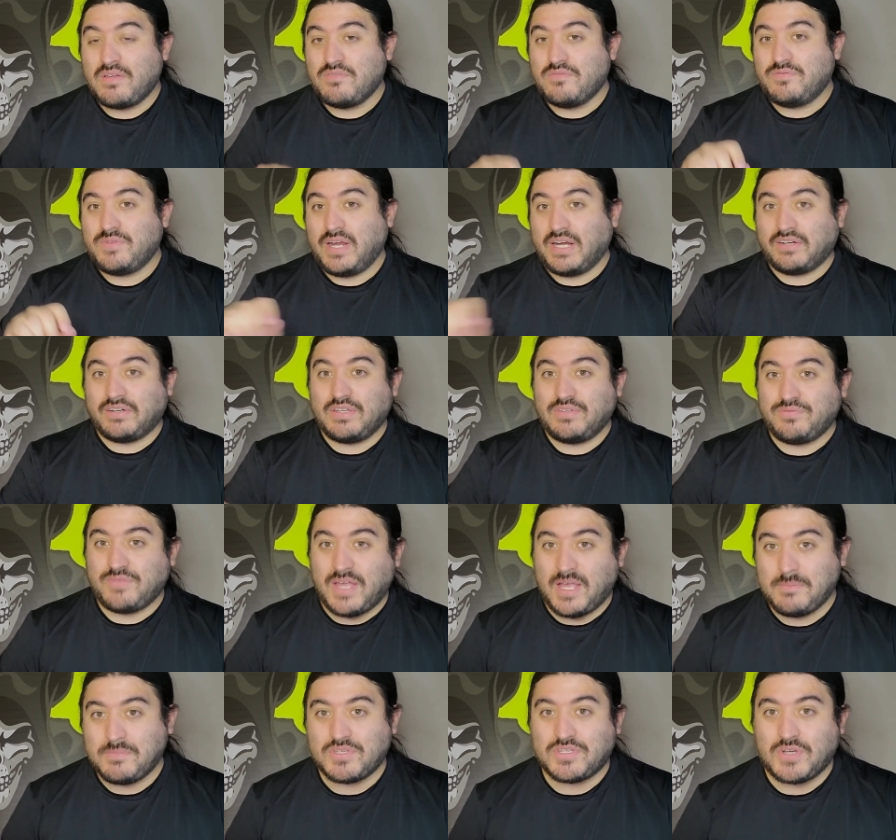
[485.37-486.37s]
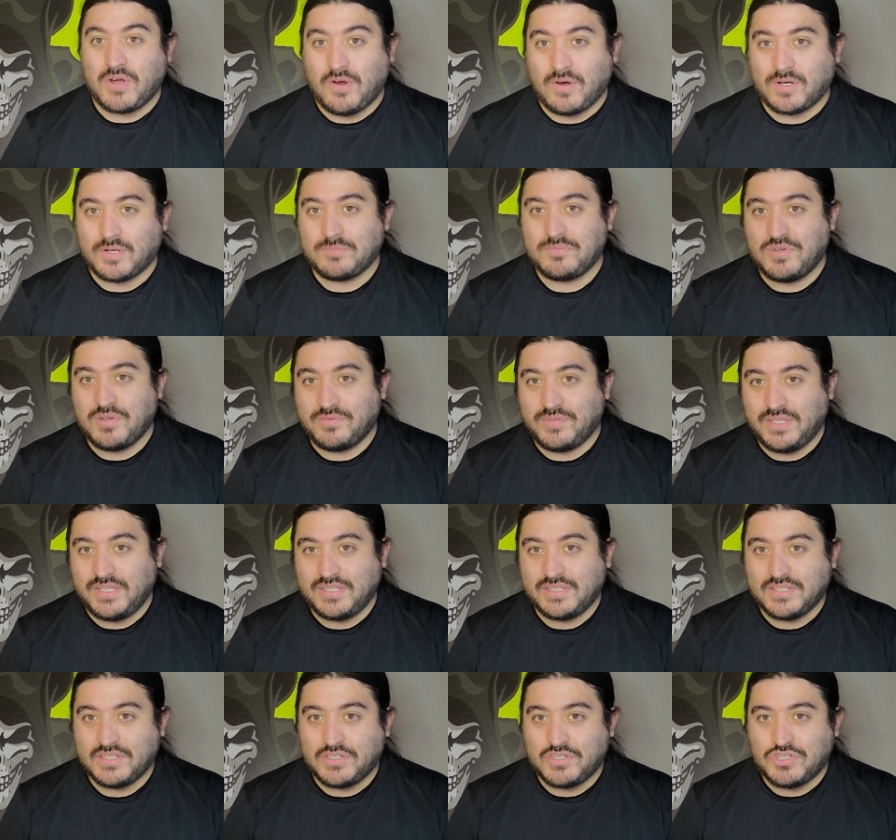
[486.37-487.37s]
very famous horror
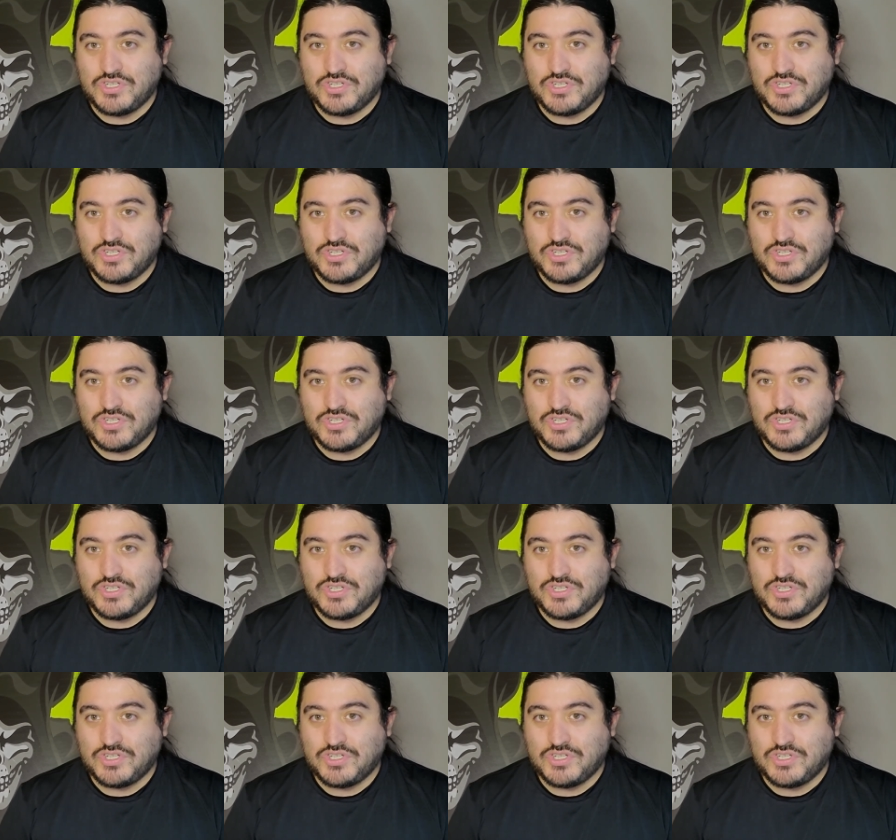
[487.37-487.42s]
movie